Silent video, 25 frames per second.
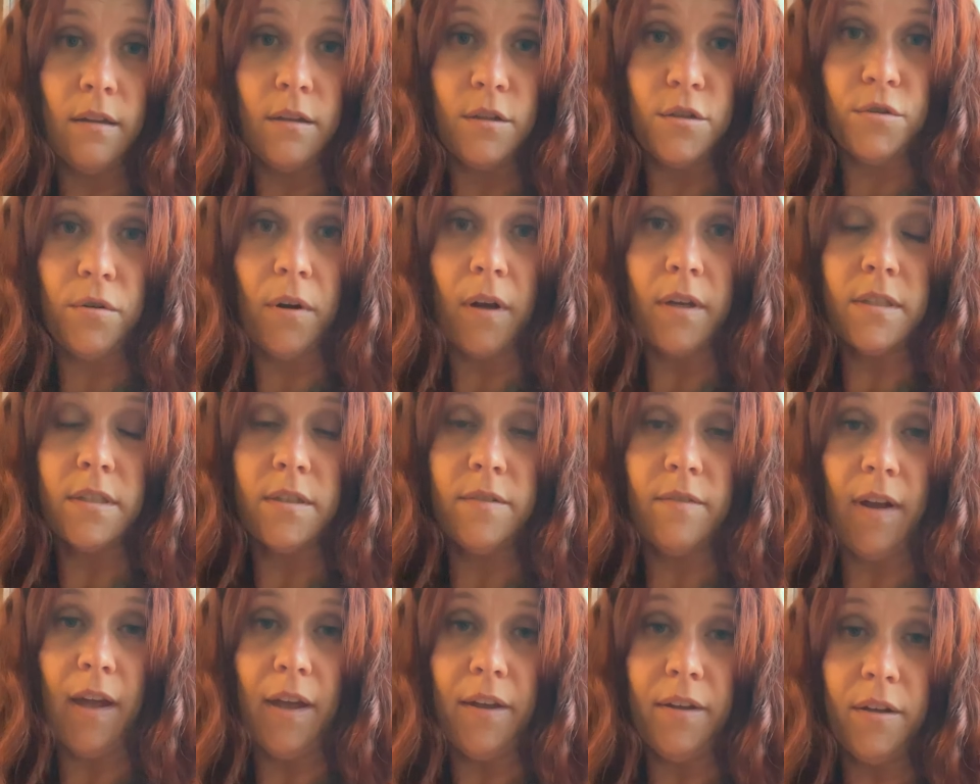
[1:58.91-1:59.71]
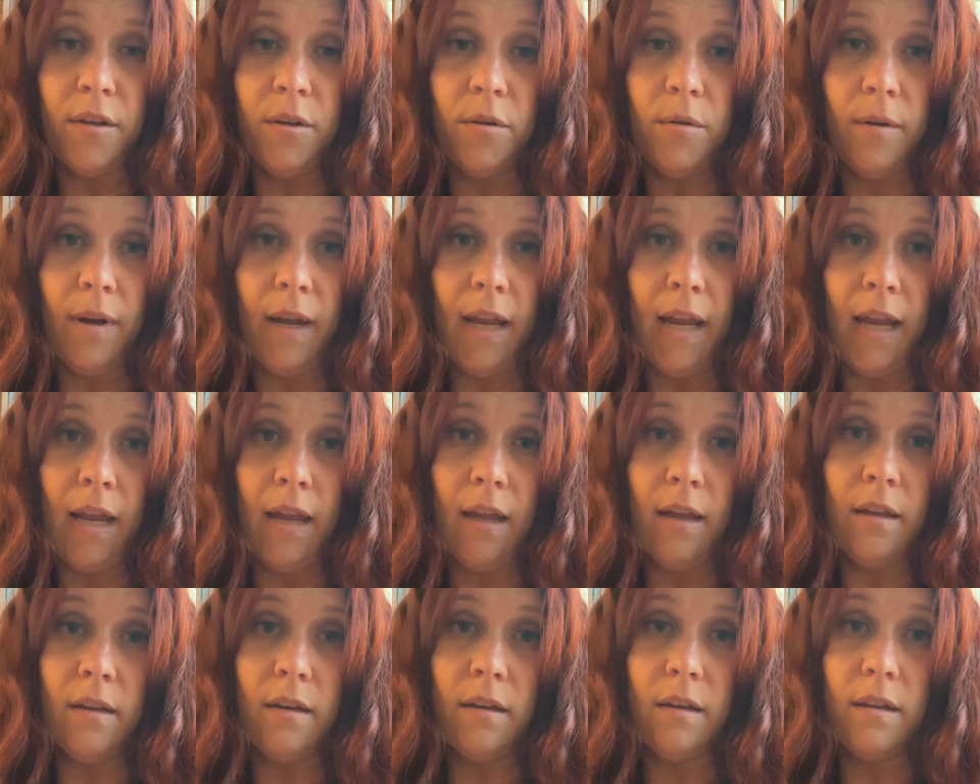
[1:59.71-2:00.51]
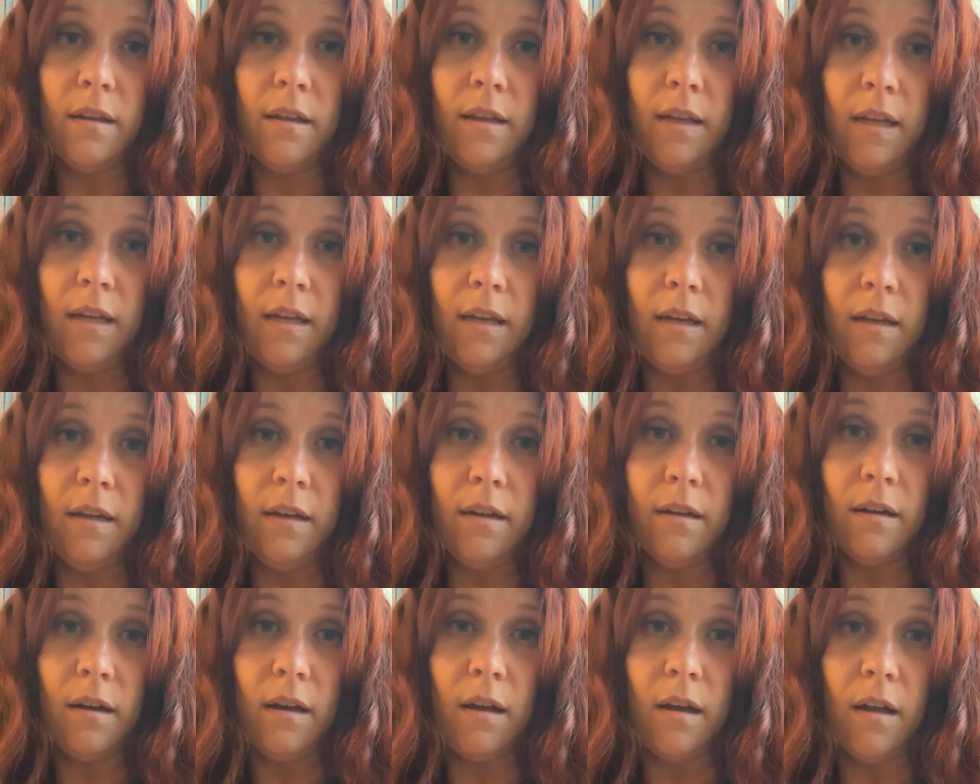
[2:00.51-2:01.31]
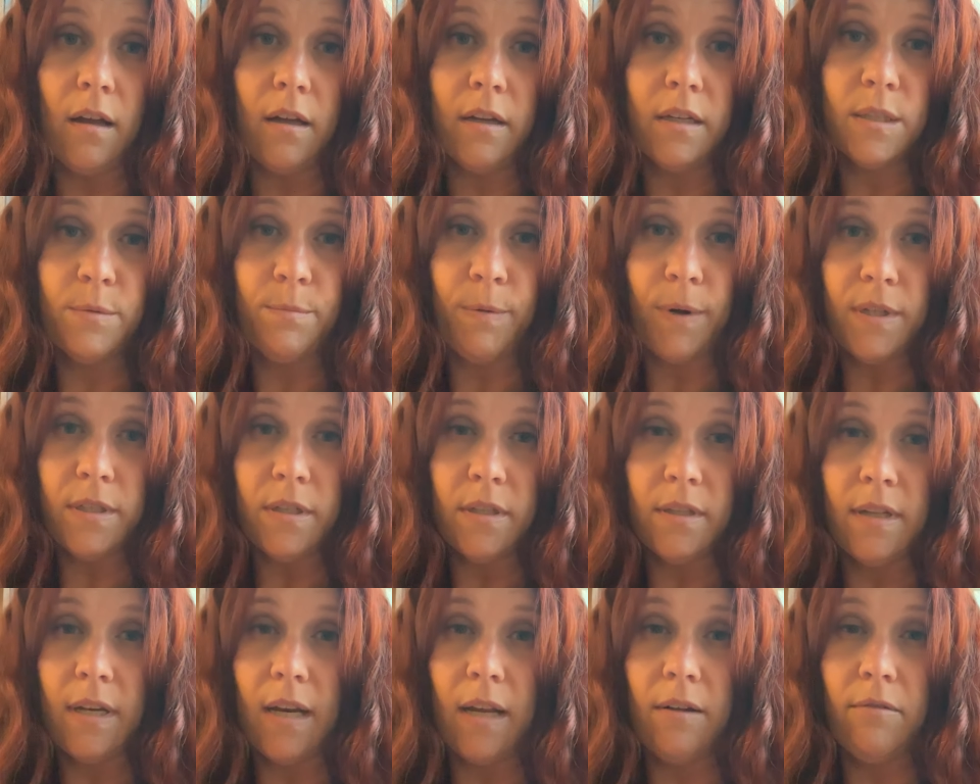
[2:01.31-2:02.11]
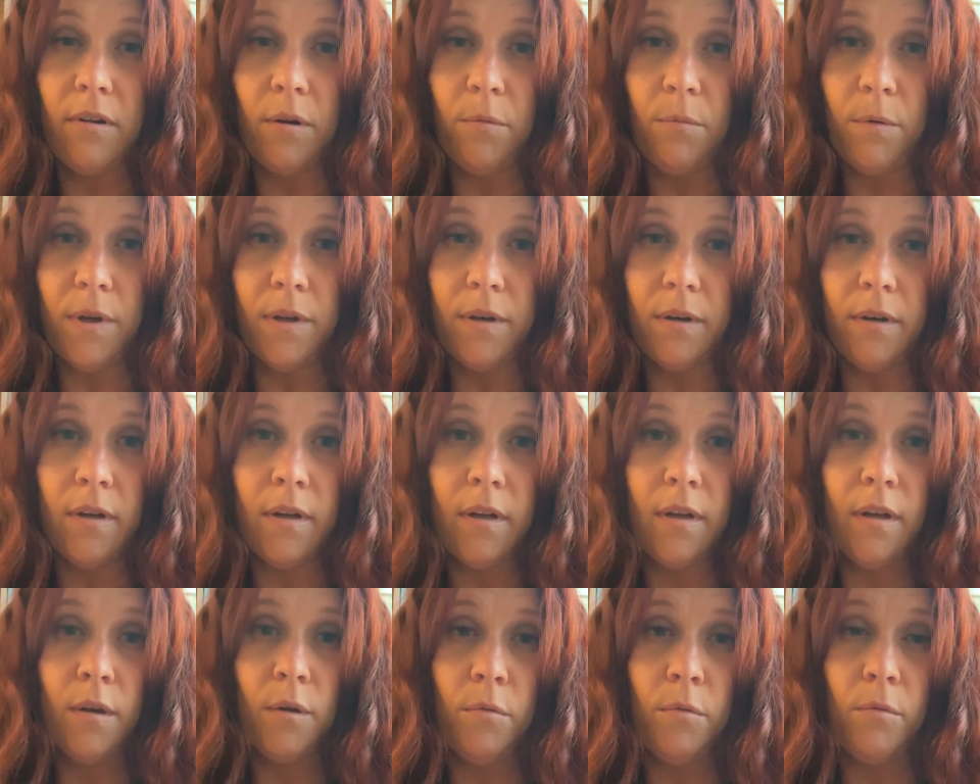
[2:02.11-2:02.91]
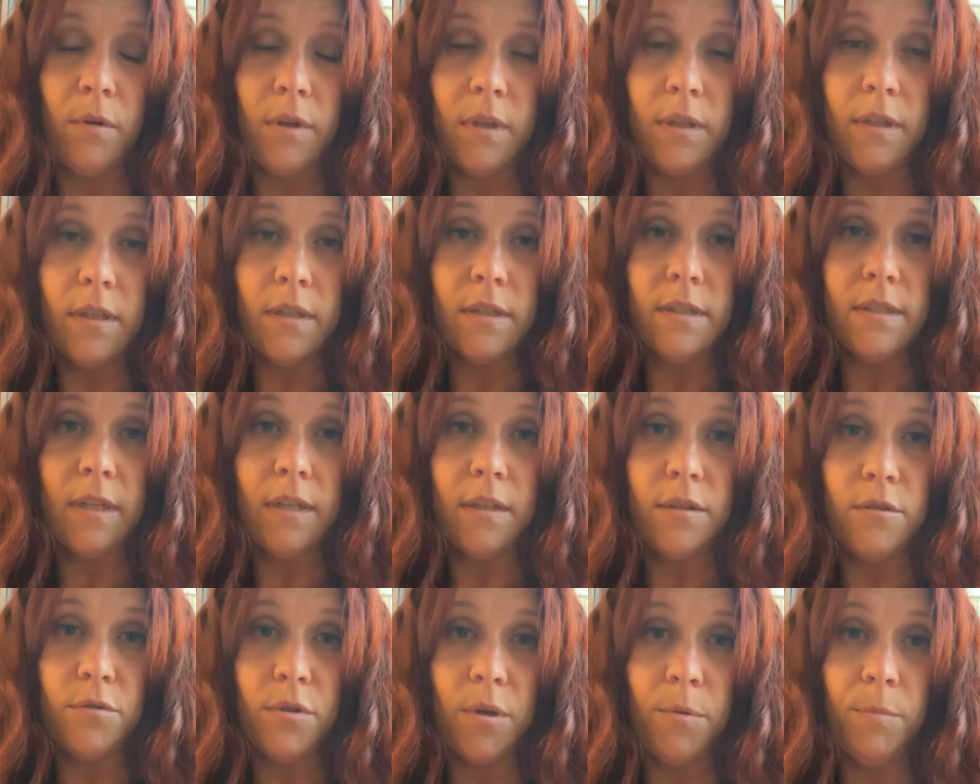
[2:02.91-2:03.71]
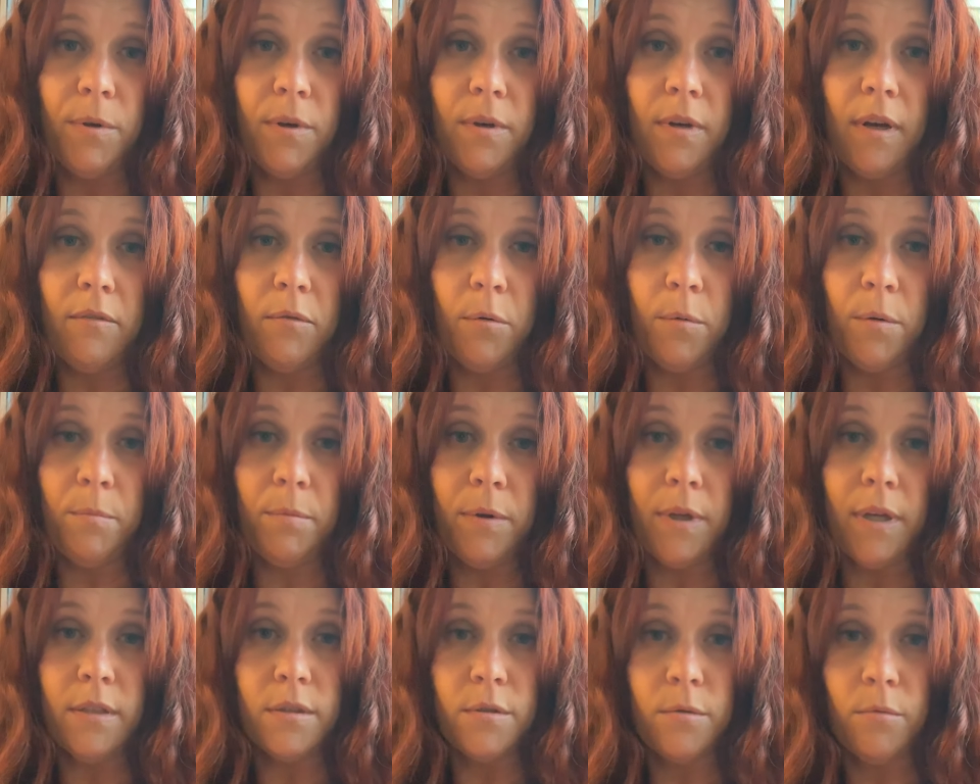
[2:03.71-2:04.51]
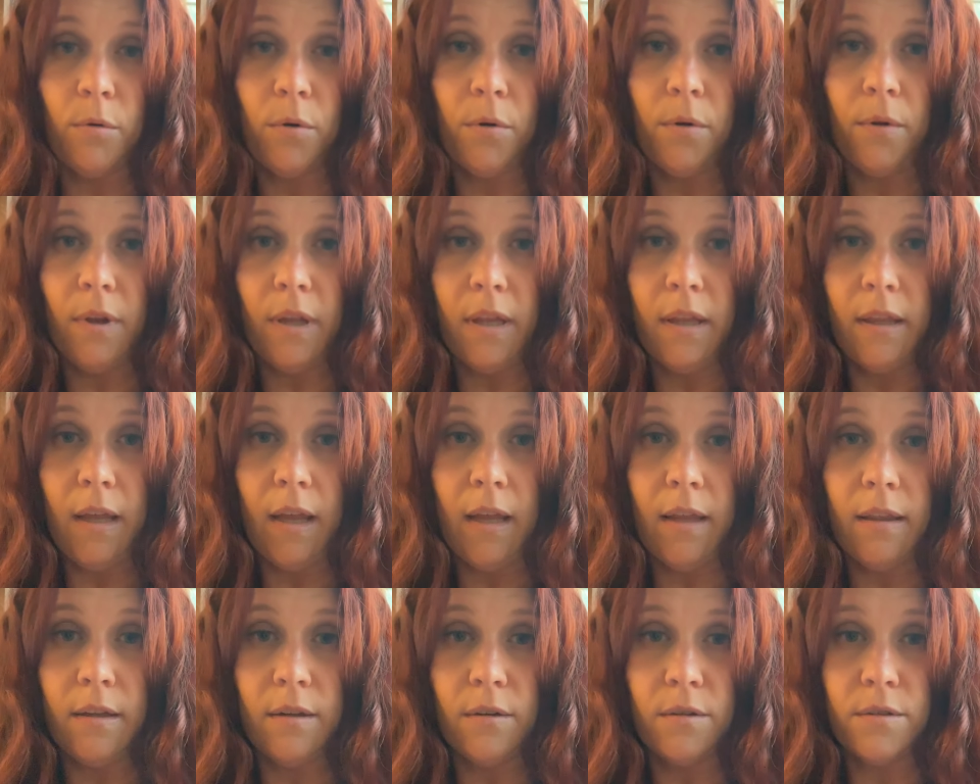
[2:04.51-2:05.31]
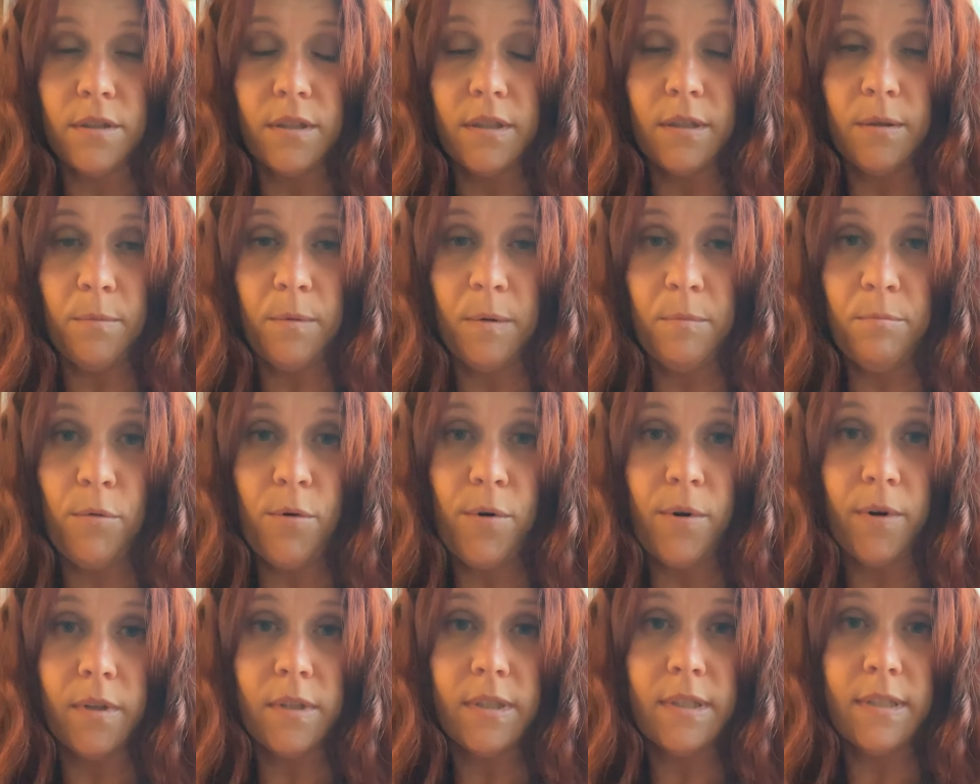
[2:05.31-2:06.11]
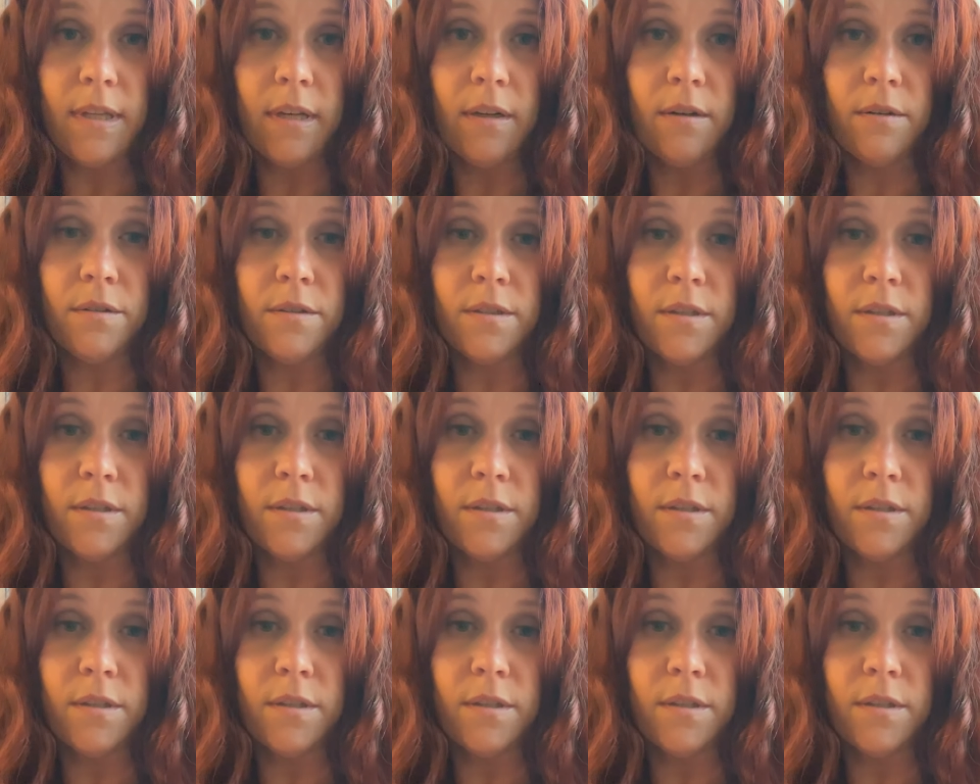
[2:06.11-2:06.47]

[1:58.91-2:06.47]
trust value and the expression that everyone really does contribute and everyone plays a role, and there's some importance there.